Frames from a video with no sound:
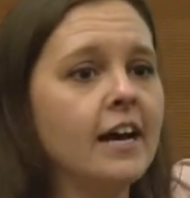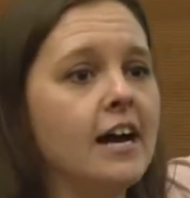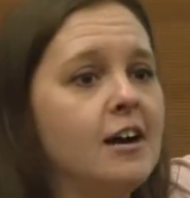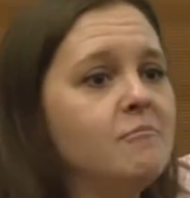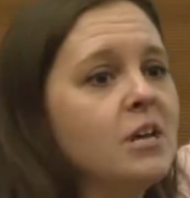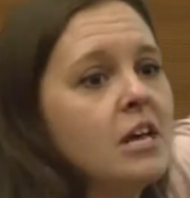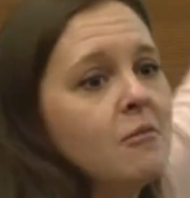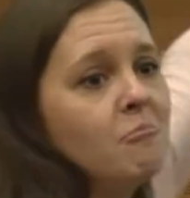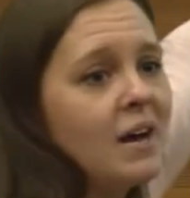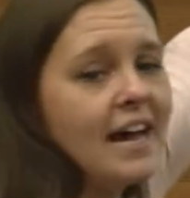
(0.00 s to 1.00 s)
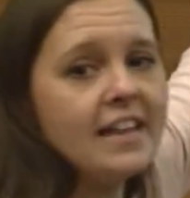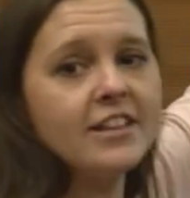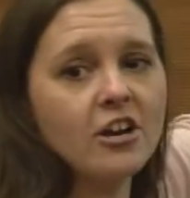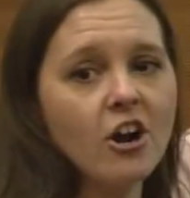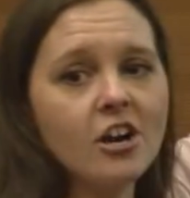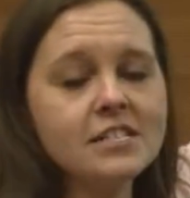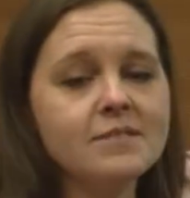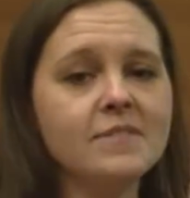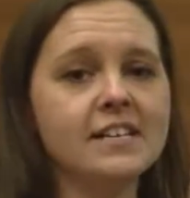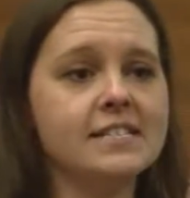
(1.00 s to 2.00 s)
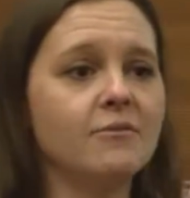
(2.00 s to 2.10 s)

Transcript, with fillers: Um, but there are some things